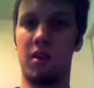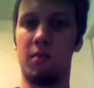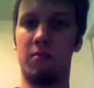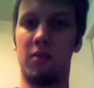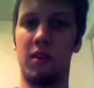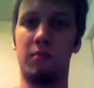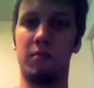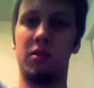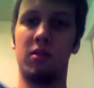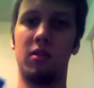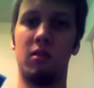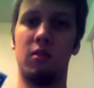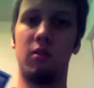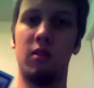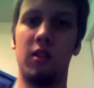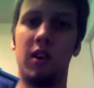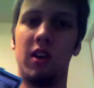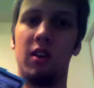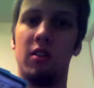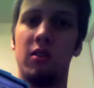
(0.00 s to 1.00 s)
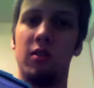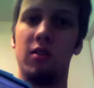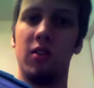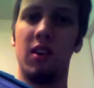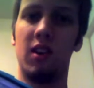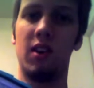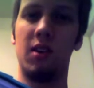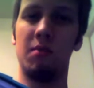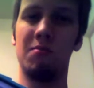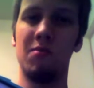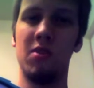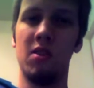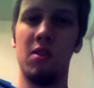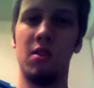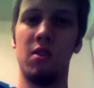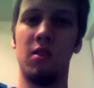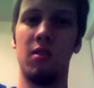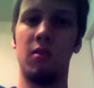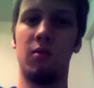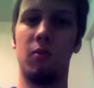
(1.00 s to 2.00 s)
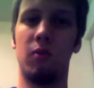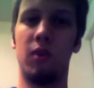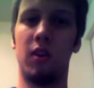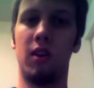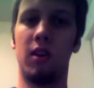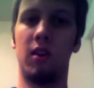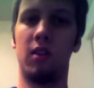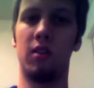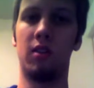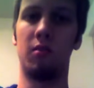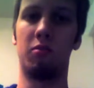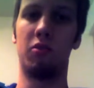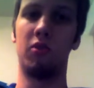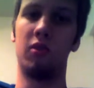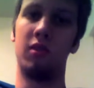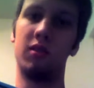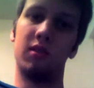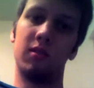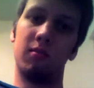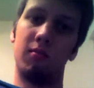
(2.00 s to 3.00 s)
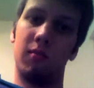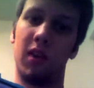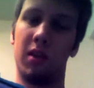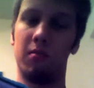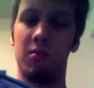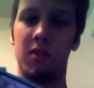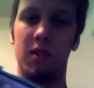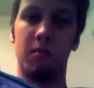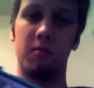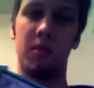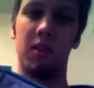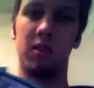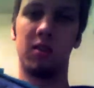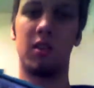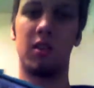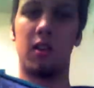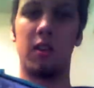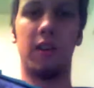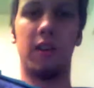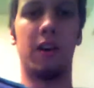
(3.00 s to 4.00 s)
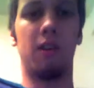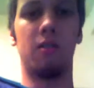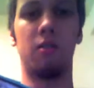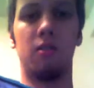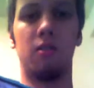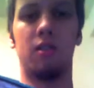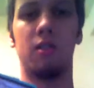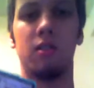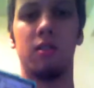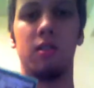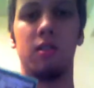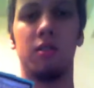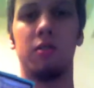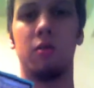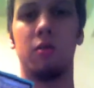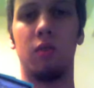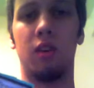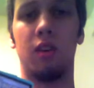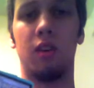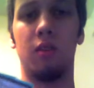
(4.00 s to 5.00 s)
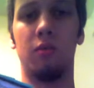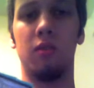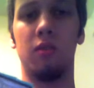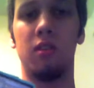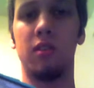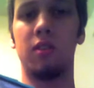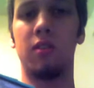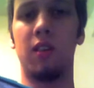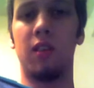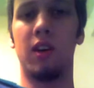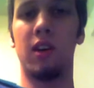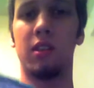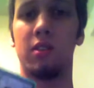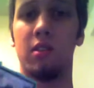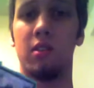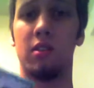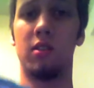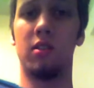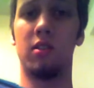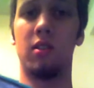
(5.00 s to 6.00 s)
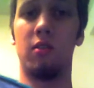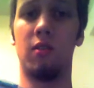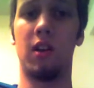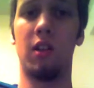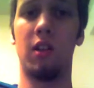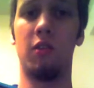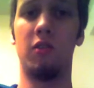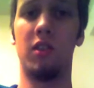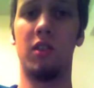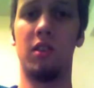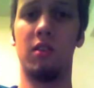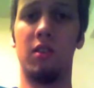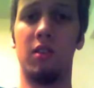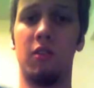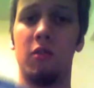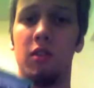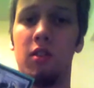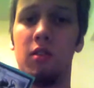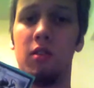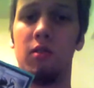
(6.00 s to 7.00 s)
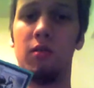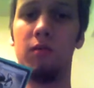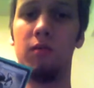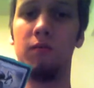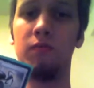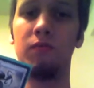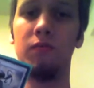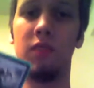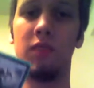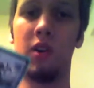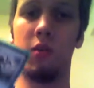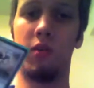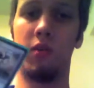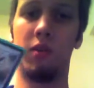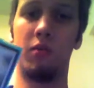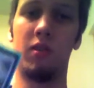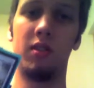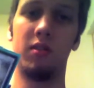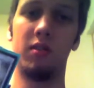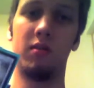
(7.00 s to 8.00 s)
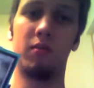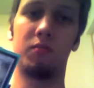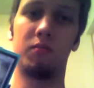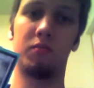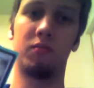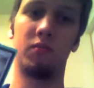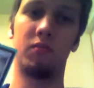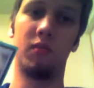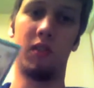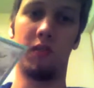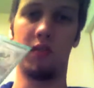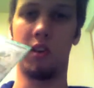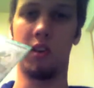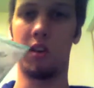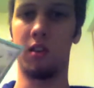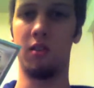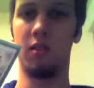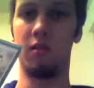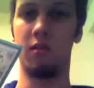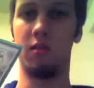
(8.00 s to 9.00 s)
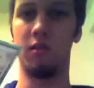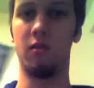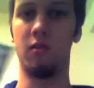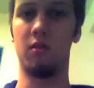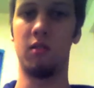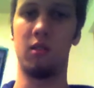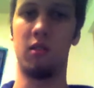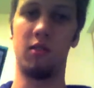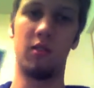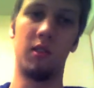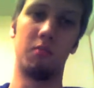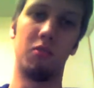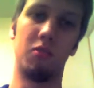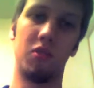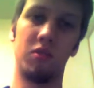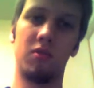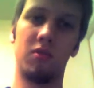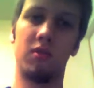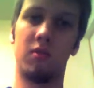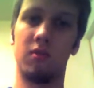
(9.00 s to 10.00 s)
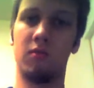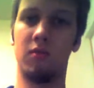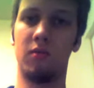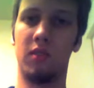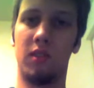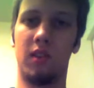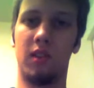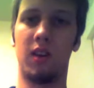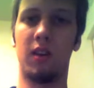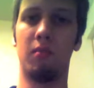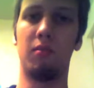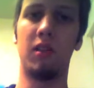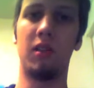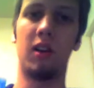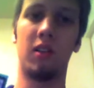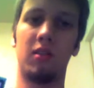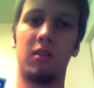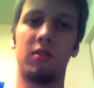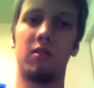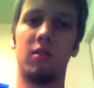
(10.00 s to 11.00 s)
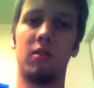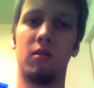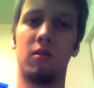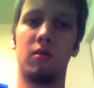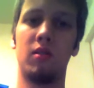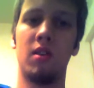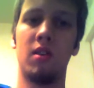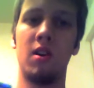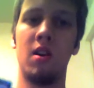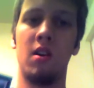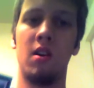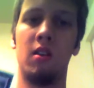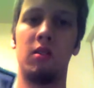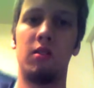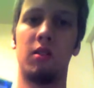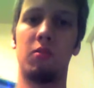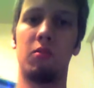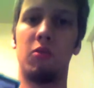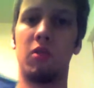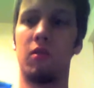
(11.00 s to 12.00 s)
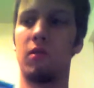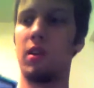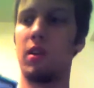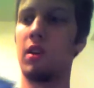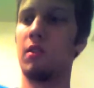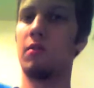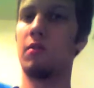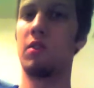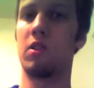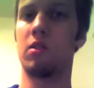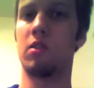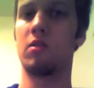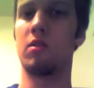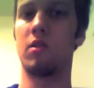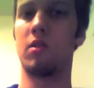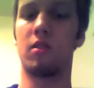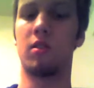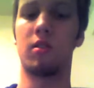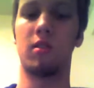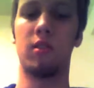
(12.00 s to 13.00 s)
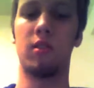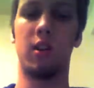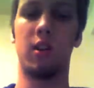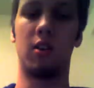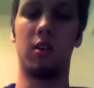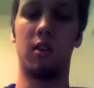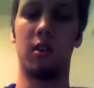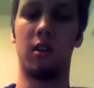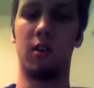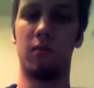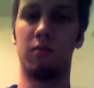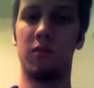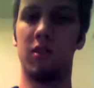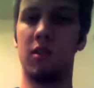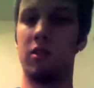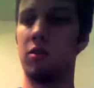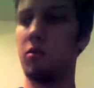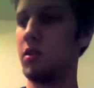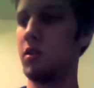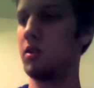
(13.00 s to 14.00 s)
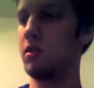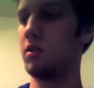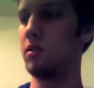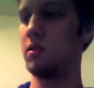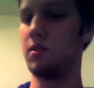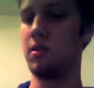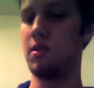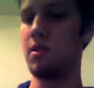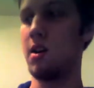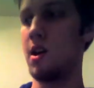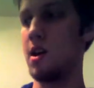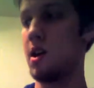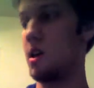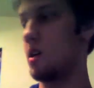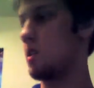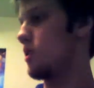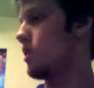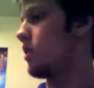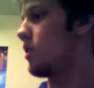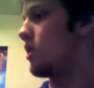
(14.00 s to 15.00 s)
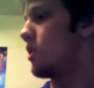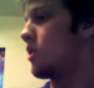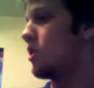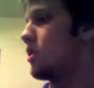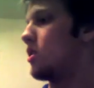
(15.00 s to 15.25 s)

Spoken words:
pump up, so later in the game, when the boards might be a bit stalled out, you can still swing in with these guys and they're still relevant even though they're 1/1s. If they, they boost when they get blocked, so they're more relevant in later game situations than